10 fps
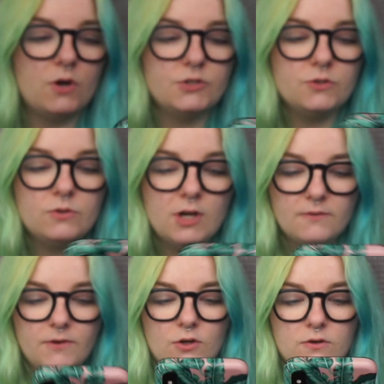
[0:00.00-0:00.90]
I do
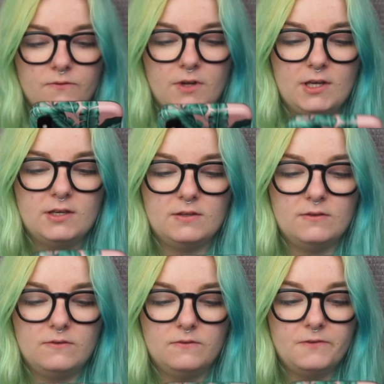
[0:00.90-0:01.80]
have a lot of like
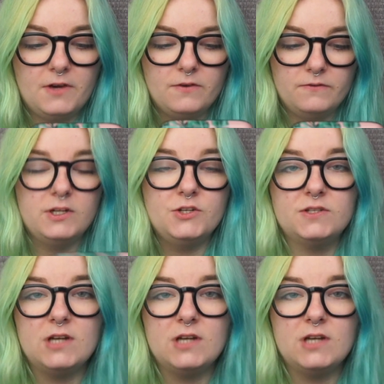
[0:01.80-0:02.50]
favorite villages